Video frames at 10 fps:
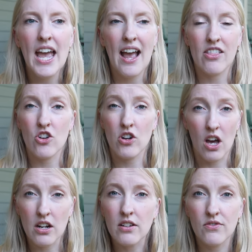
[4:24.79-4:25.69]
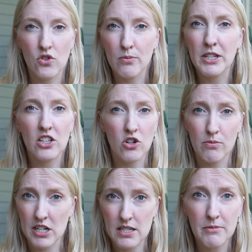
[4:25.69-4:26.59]
and they're not on formula or
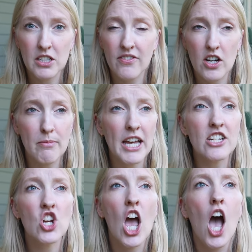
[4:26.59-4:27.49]
breast milk very much,